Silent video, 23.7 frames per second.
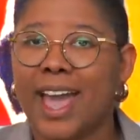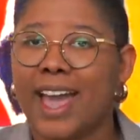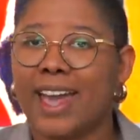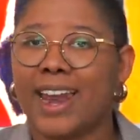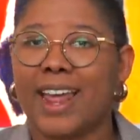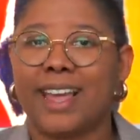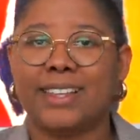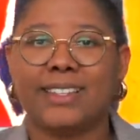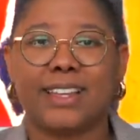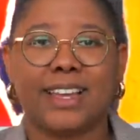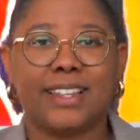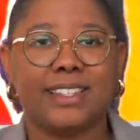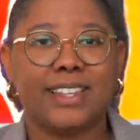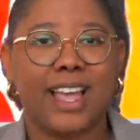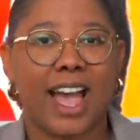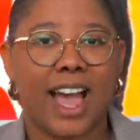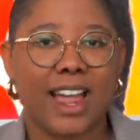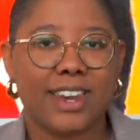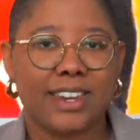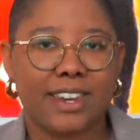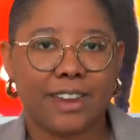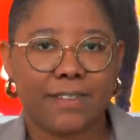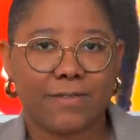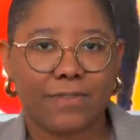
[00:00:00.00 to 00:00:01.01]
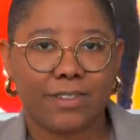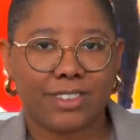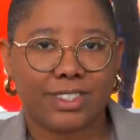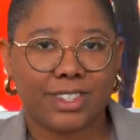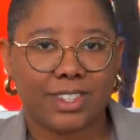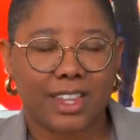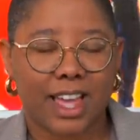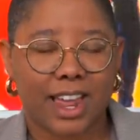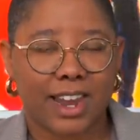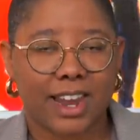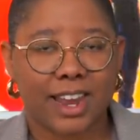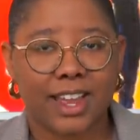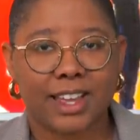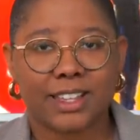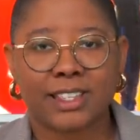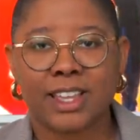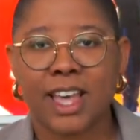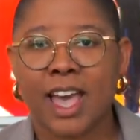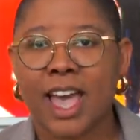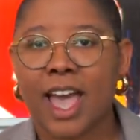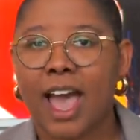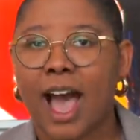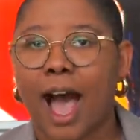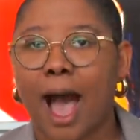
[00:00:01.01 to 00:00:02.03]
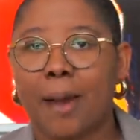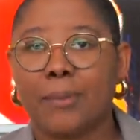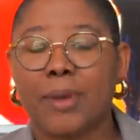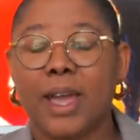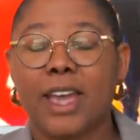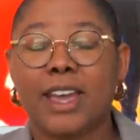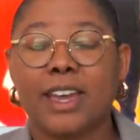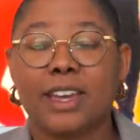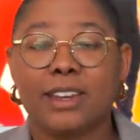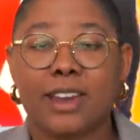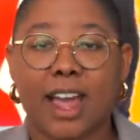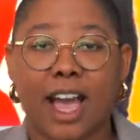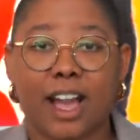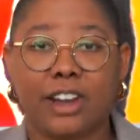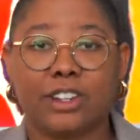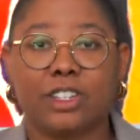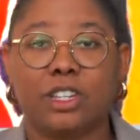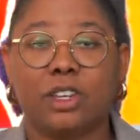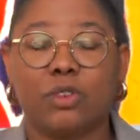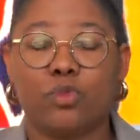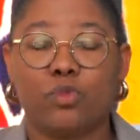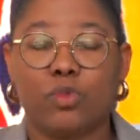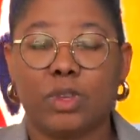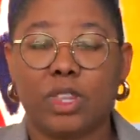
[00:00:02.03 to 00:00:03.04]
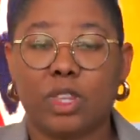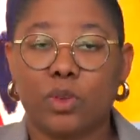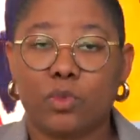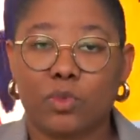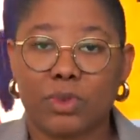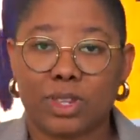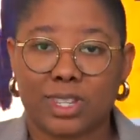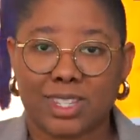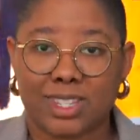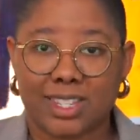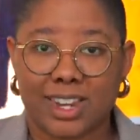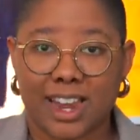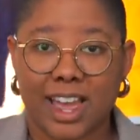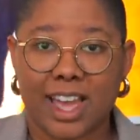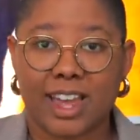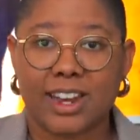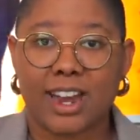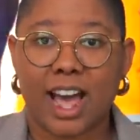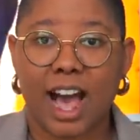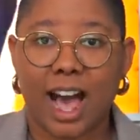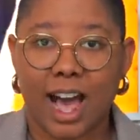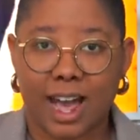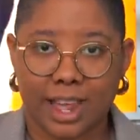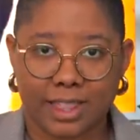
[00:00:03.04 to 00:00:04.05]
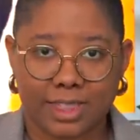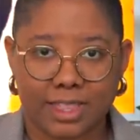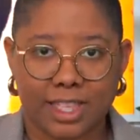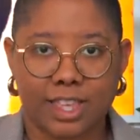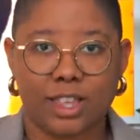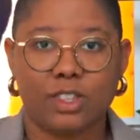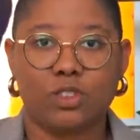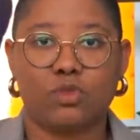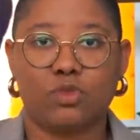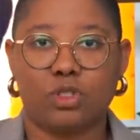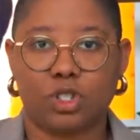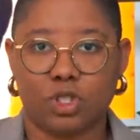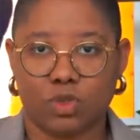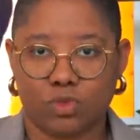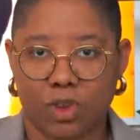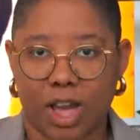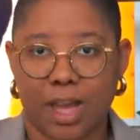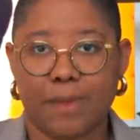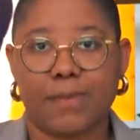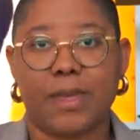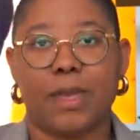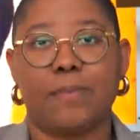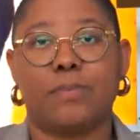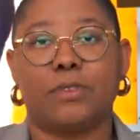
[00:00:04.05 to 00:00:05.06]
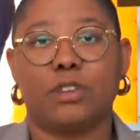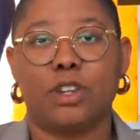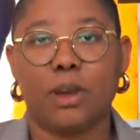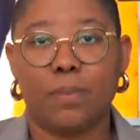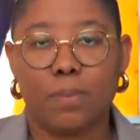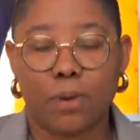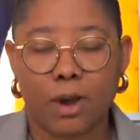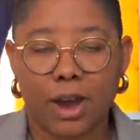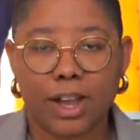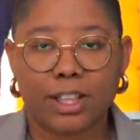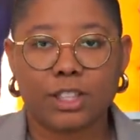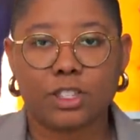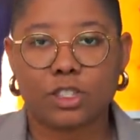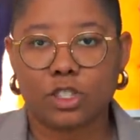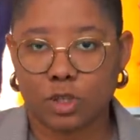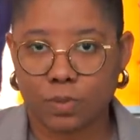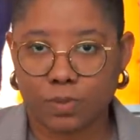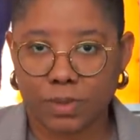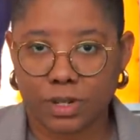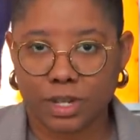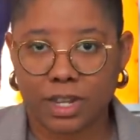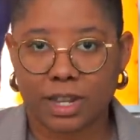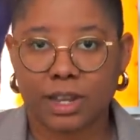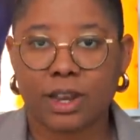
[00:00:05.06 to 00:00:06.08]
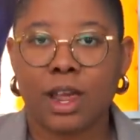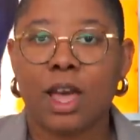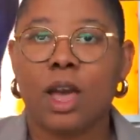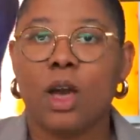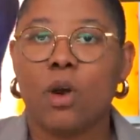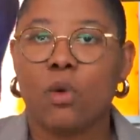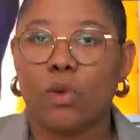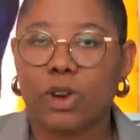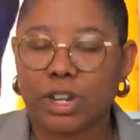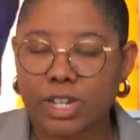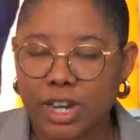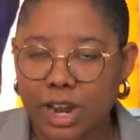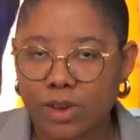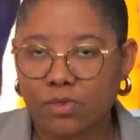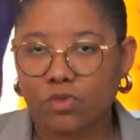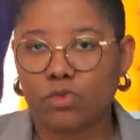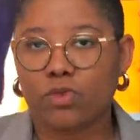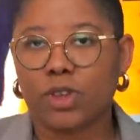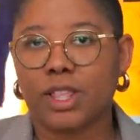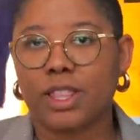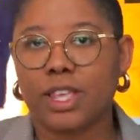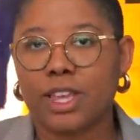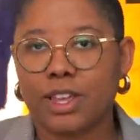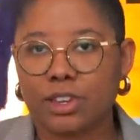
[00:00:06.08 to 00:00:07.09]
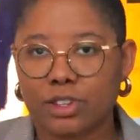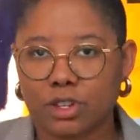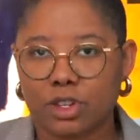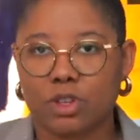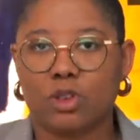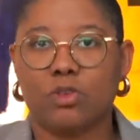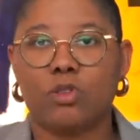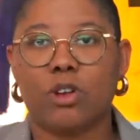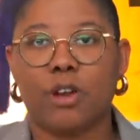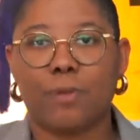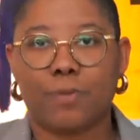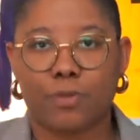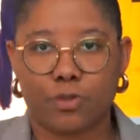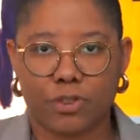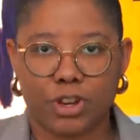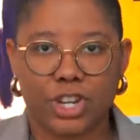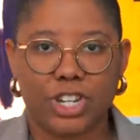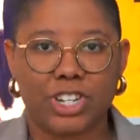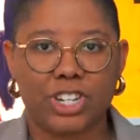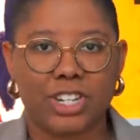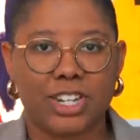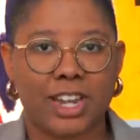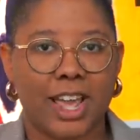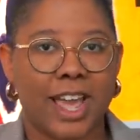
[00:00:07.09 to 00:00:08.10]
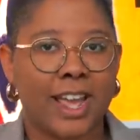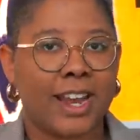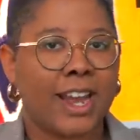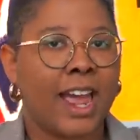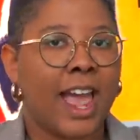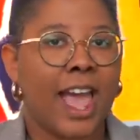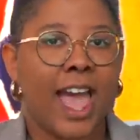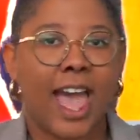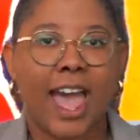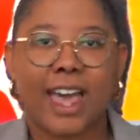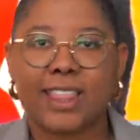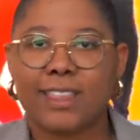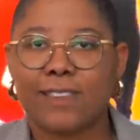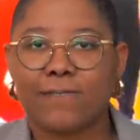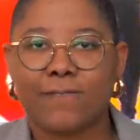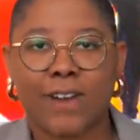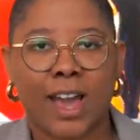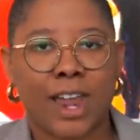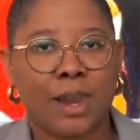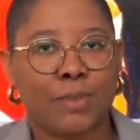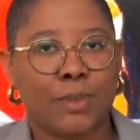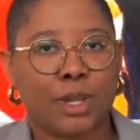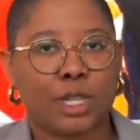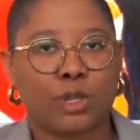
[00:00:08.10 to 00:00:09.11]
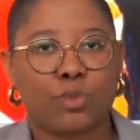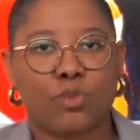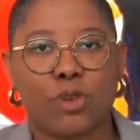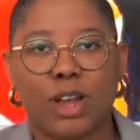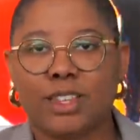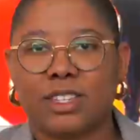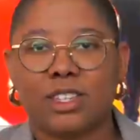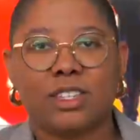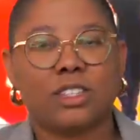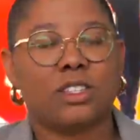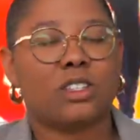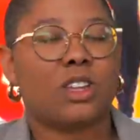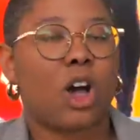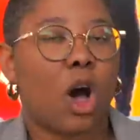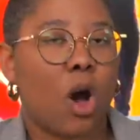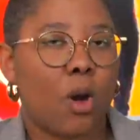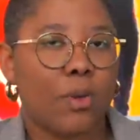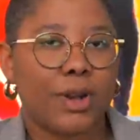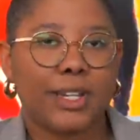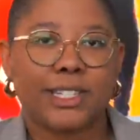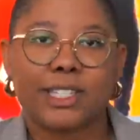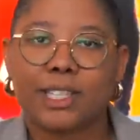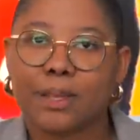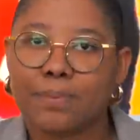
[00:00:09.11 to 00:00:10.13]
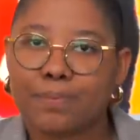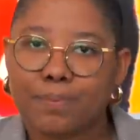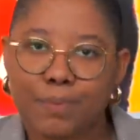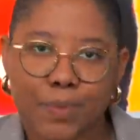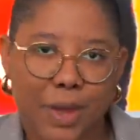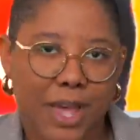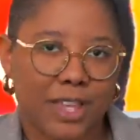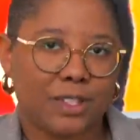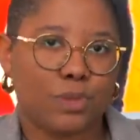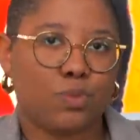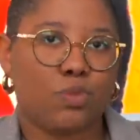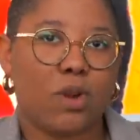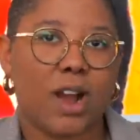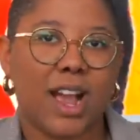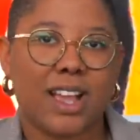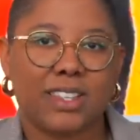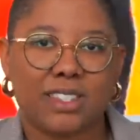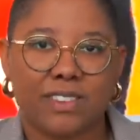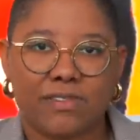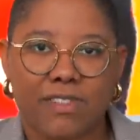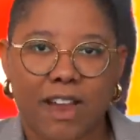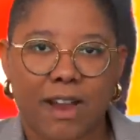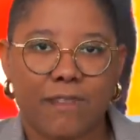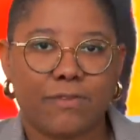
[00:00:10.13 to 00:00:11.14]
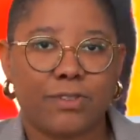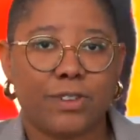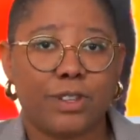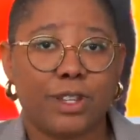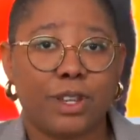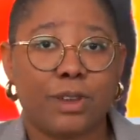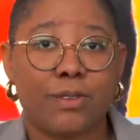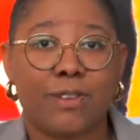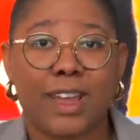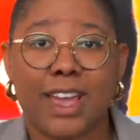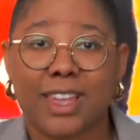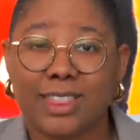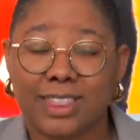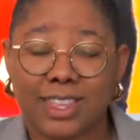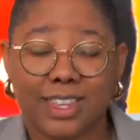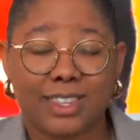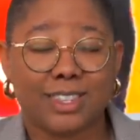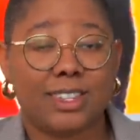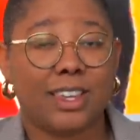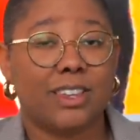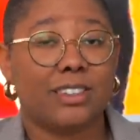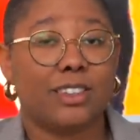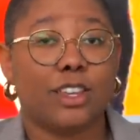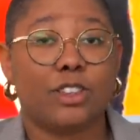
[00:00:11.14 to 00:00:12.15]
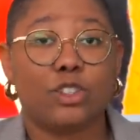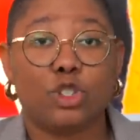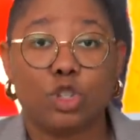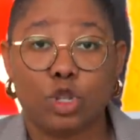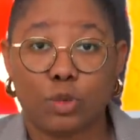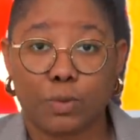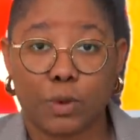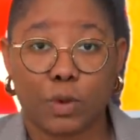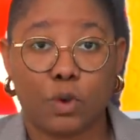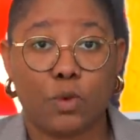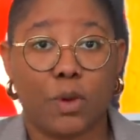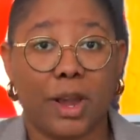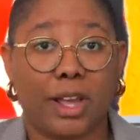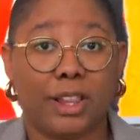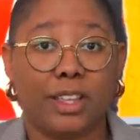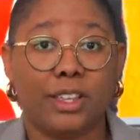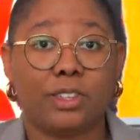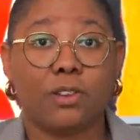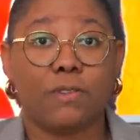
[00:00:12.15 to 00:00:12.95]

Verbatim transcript: It has like 10 different settings. Um, it can actually really withstand hot things, which is why I'm able to put soup in it, which I really do appreciate. And the Vitamix price, this is always the best price of ever. you year in this sells out super quickly.